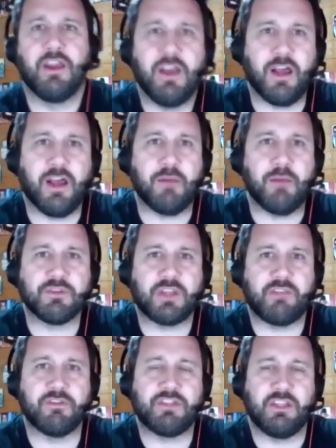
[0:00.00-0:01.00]
So
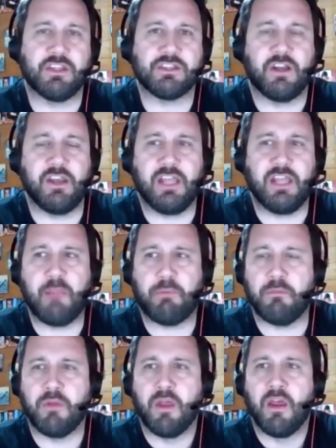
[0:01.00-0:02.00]
they've obviously decided to keep
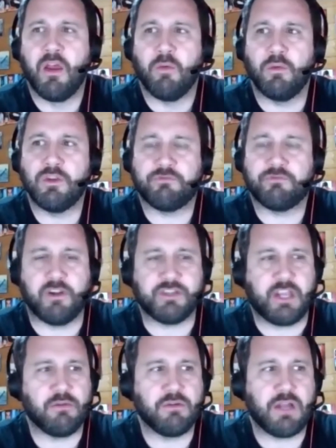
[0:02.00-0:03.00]
him. As far as
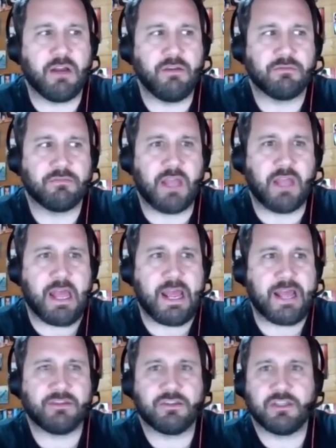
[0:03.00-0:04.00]
Hill goes,
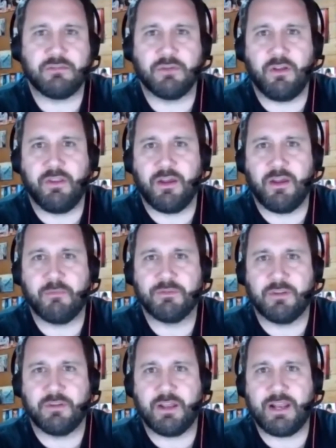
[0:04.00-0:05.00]
has Tua got the arm
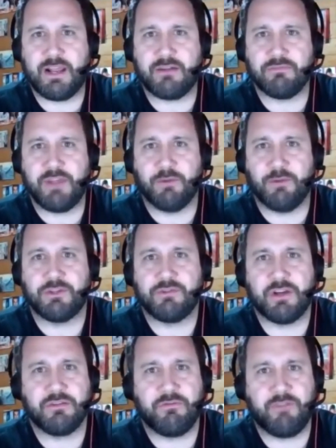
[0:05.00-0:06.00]
to allow Hill to
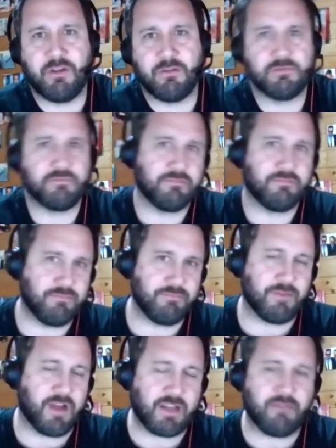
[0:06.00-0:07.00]
stretch the field?
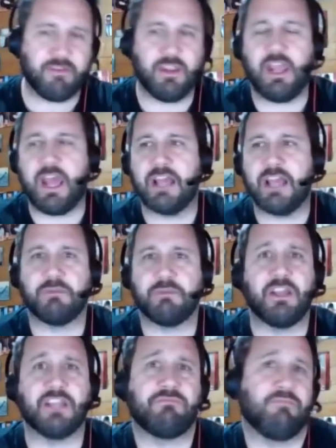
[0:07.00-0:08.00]
I don't think he has. I
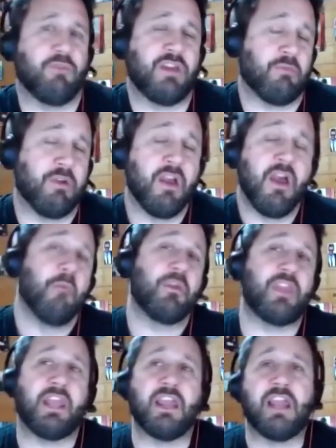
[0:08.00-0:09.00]
guess but
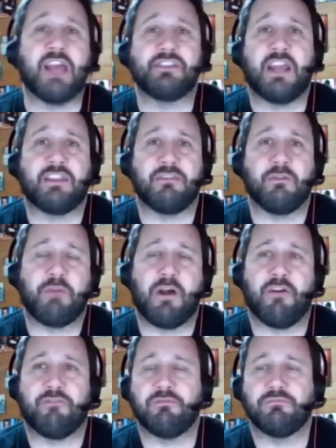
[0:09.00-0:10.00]
then again, has he had,
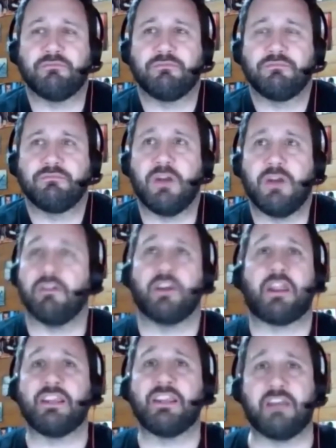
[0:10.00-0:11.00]
apart from, well, I
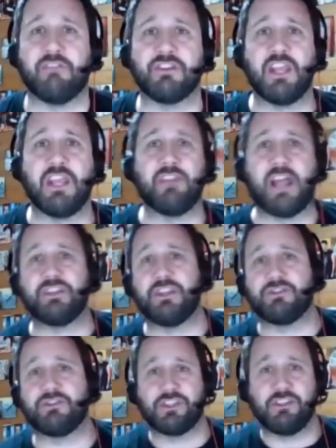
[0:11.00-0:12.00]
think he's had a receiver that actually
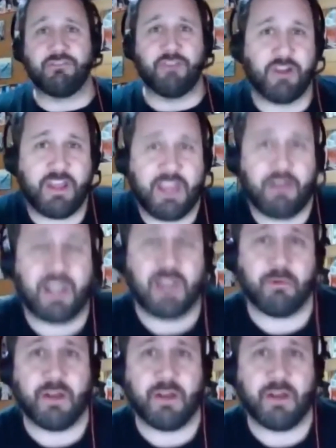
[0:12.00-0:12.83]
stretches the field like Hill anyway.